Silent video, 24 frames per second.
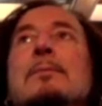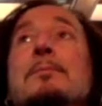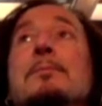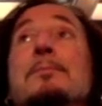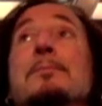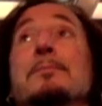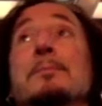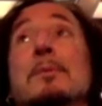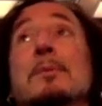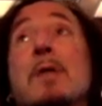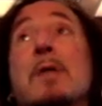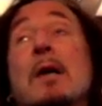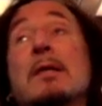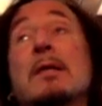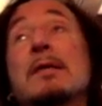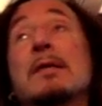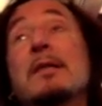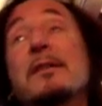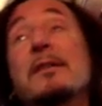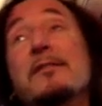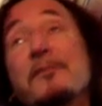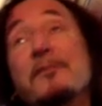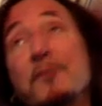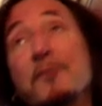
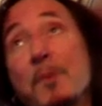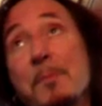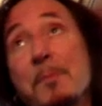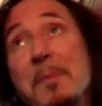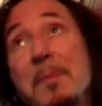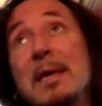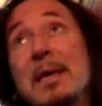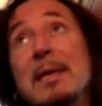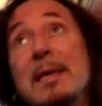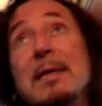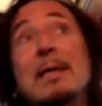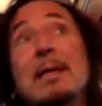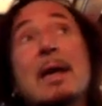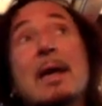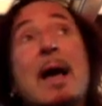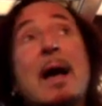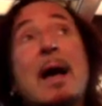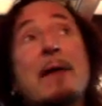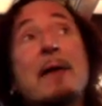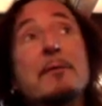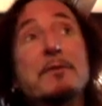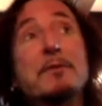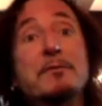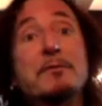luckily for me,
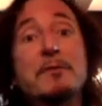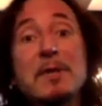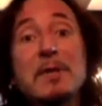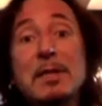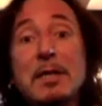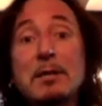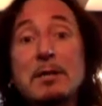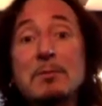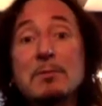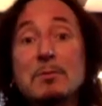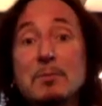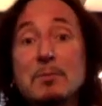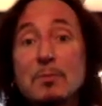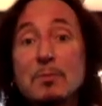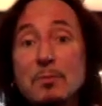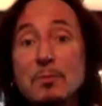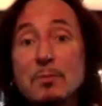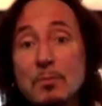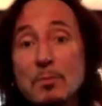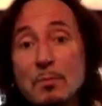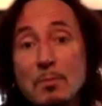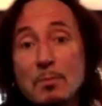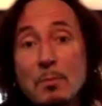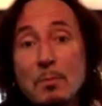I was feeling
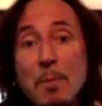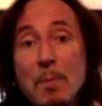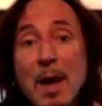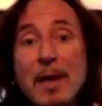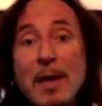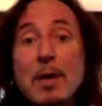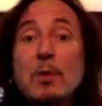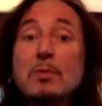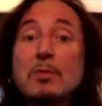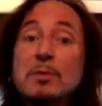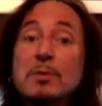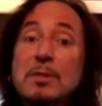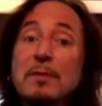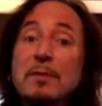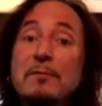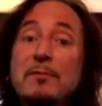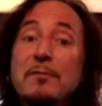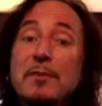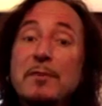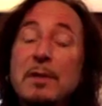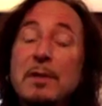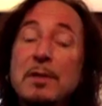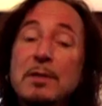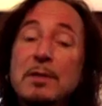my oats and
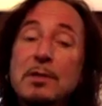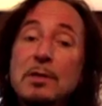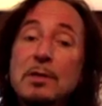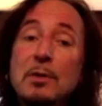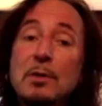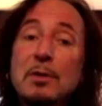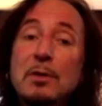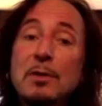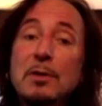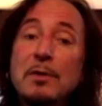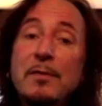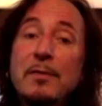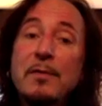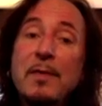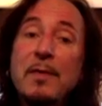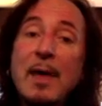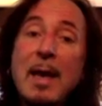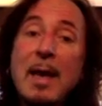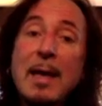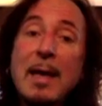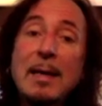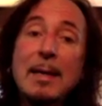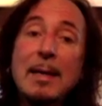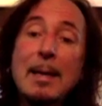feeling so good
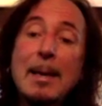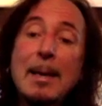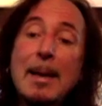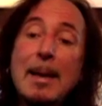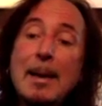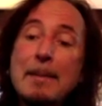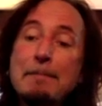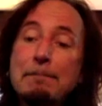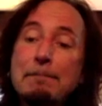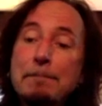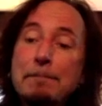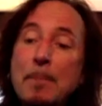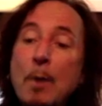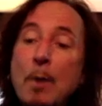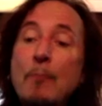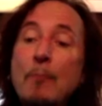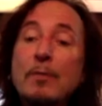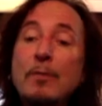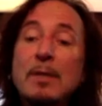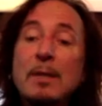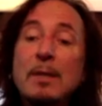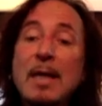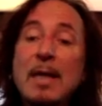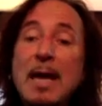that over
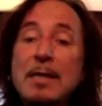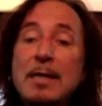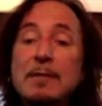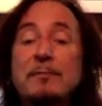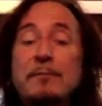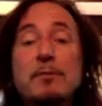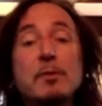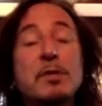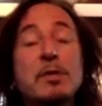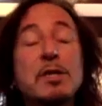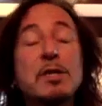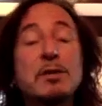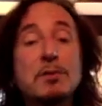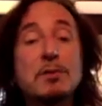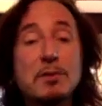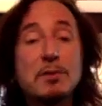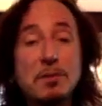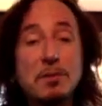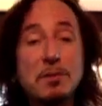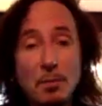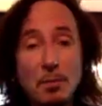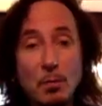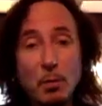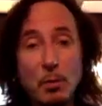the last few
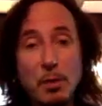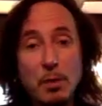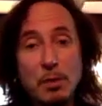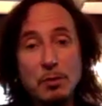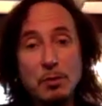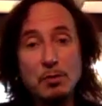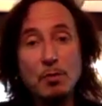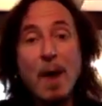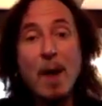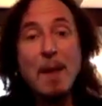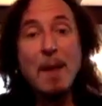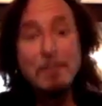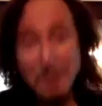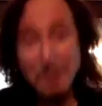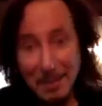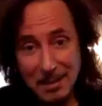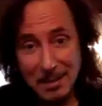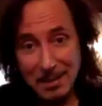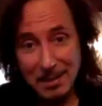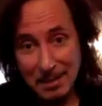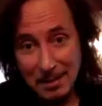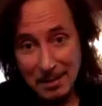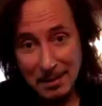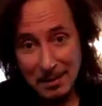years, we dropped a
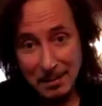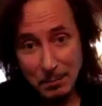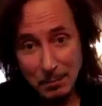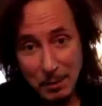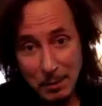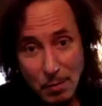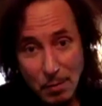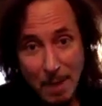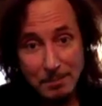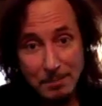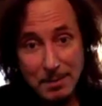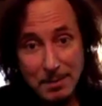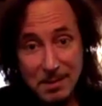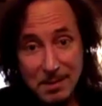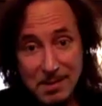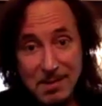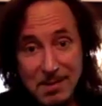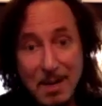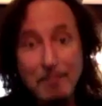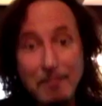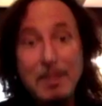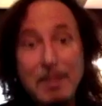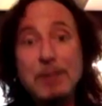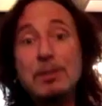key. We dropped a
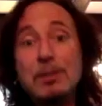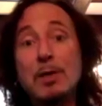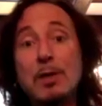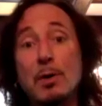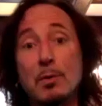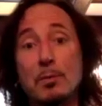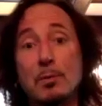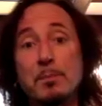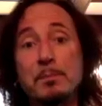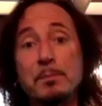semitone,